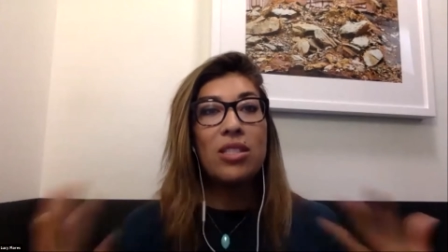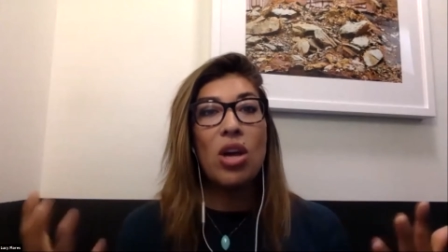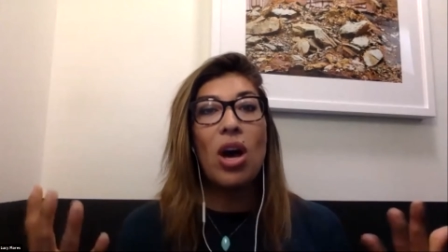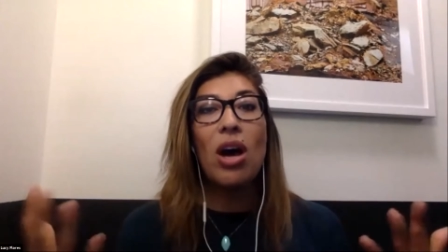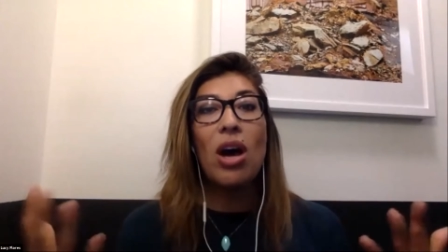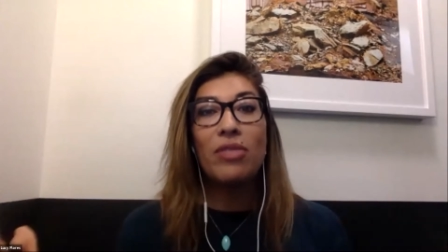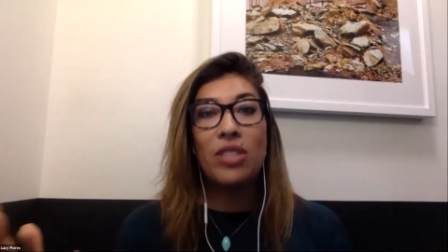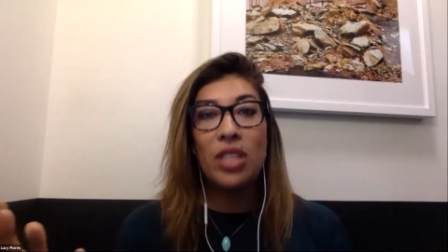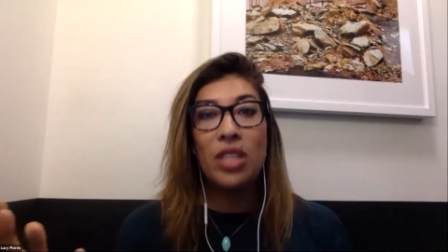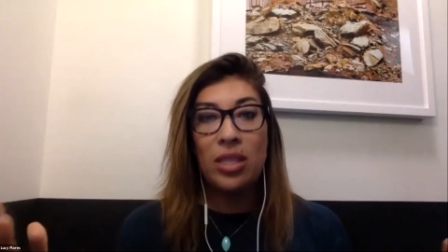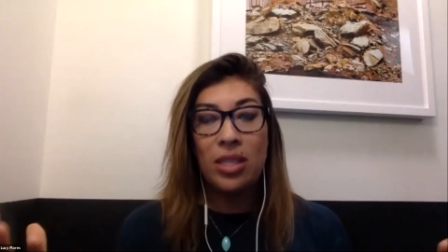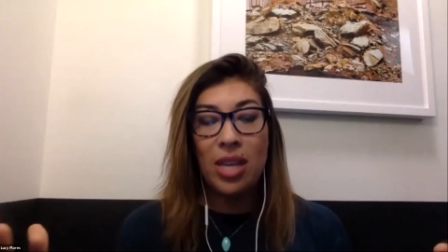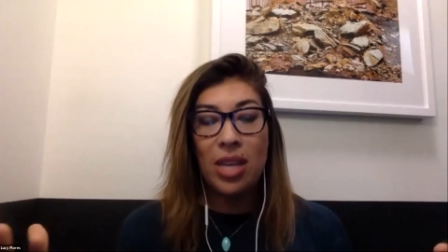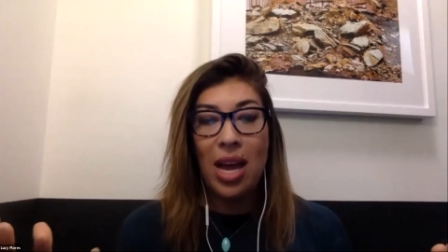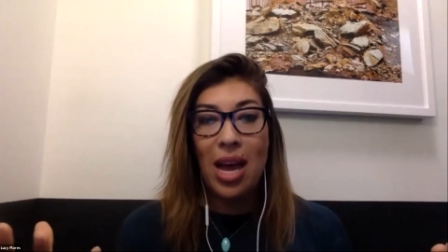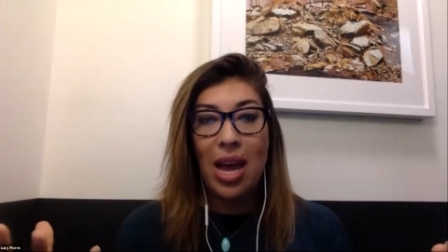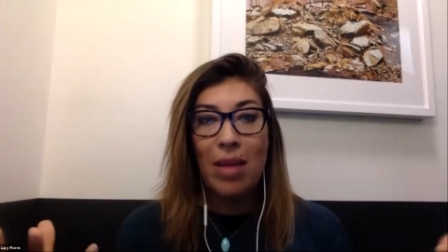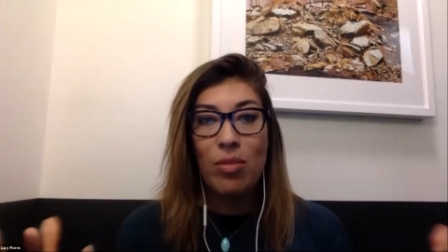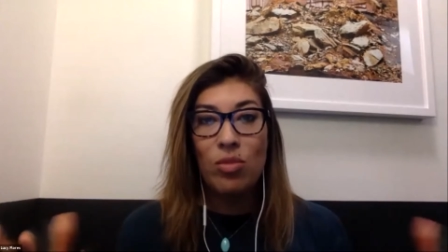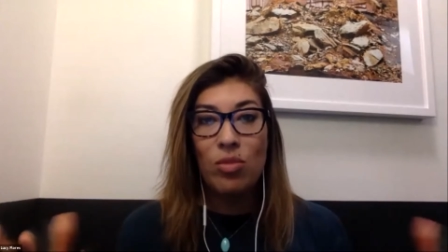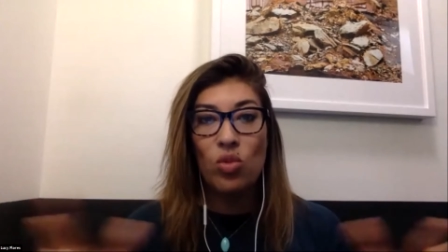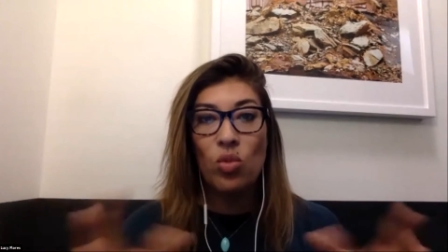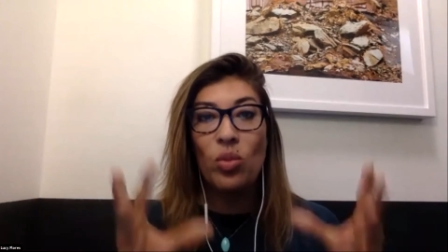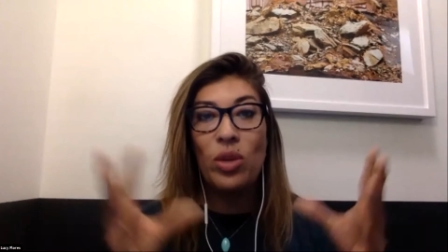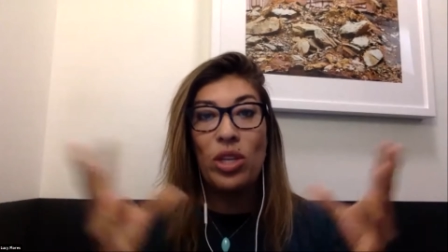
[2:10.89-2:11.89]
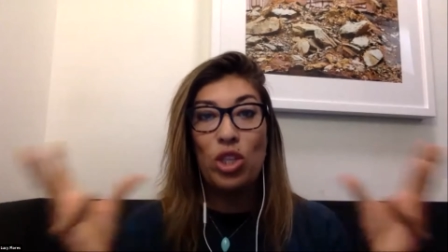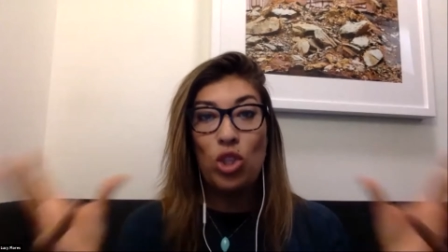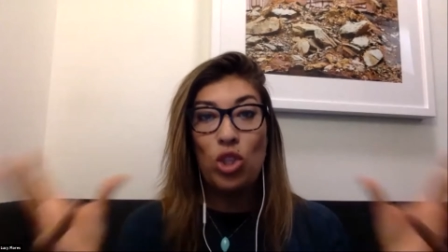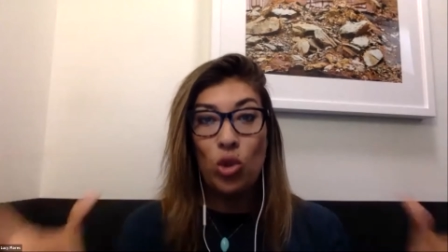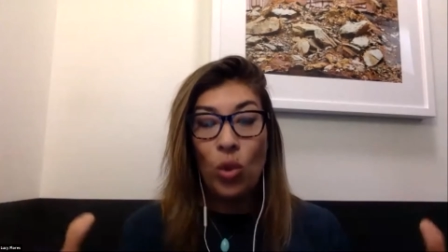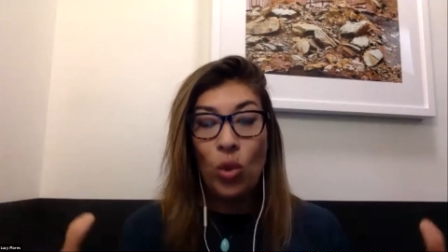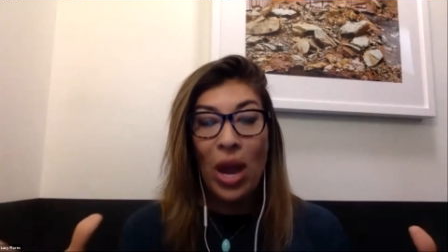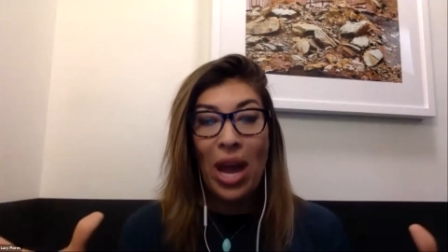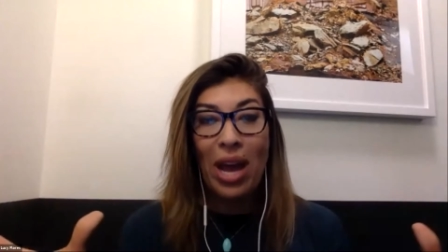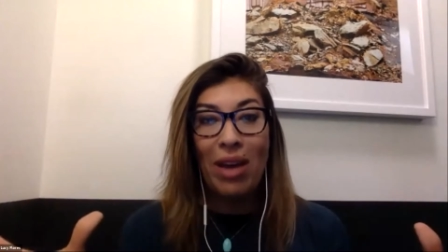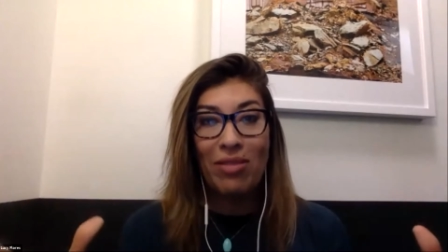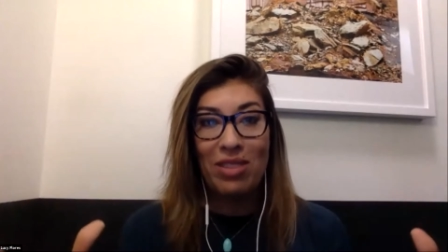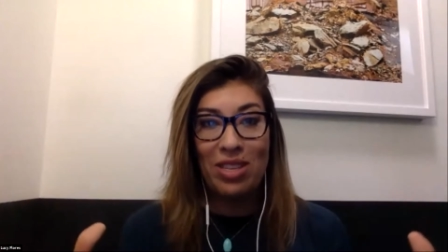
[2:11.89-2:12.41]
oftentimes when we do
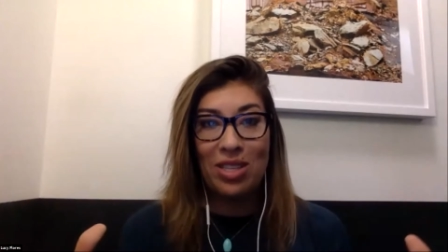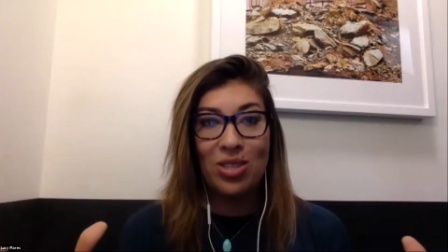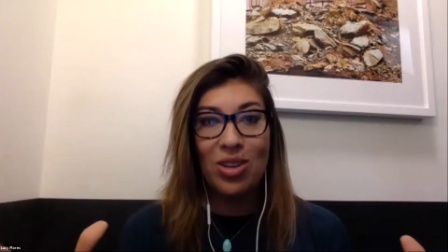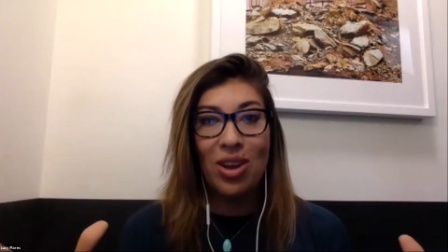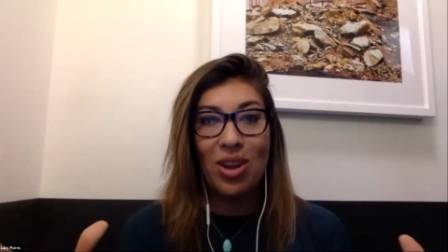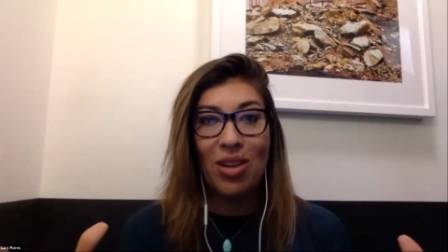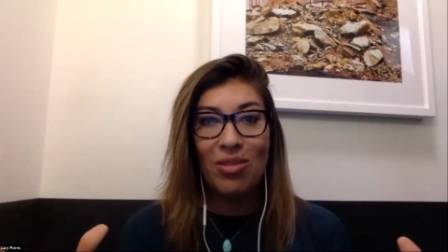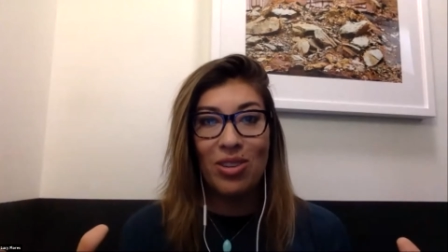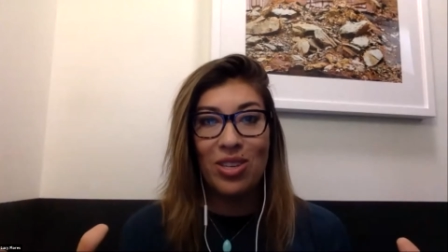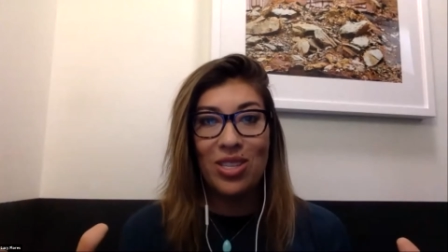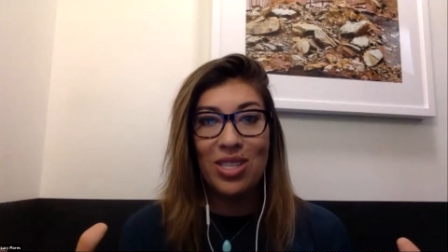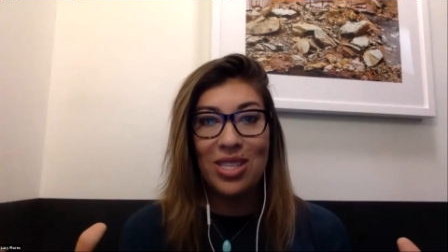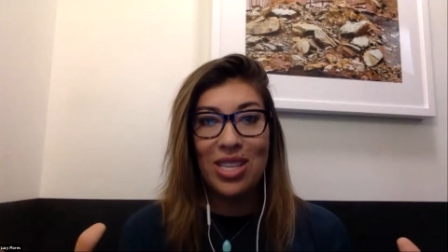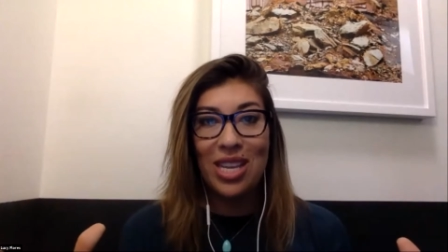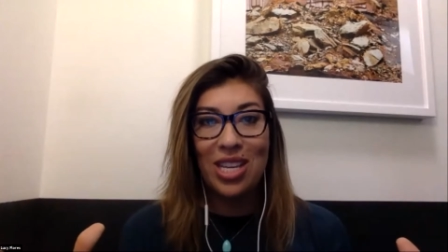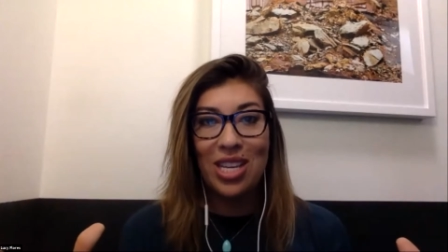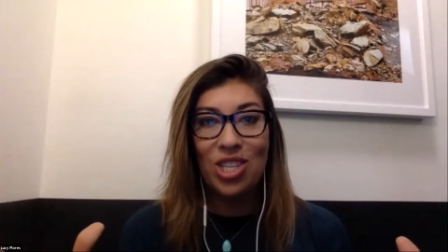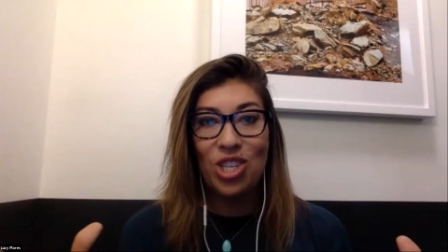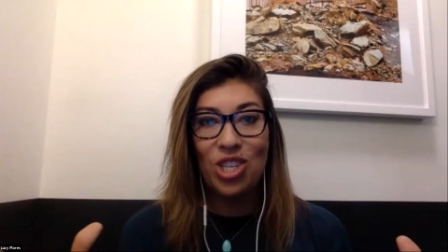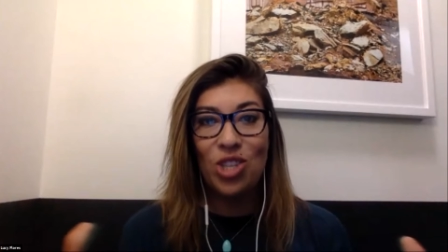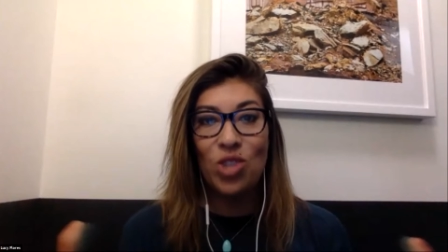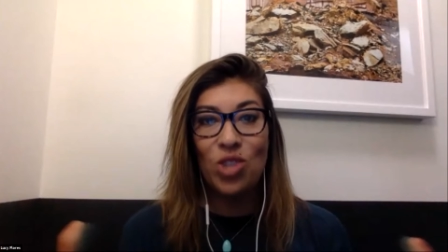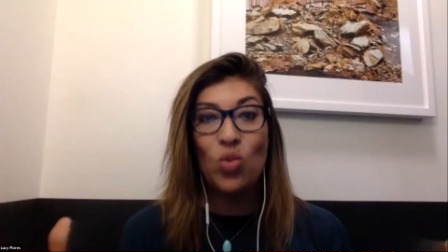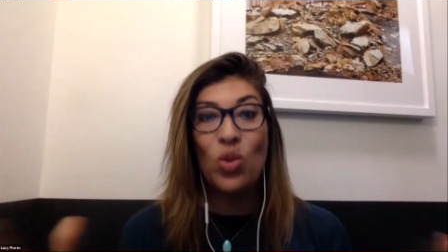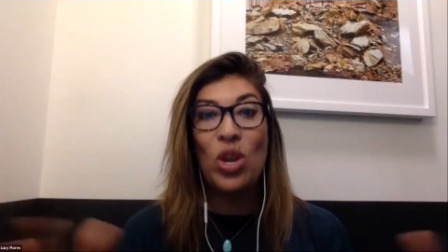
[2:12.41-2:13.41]
have these conversations,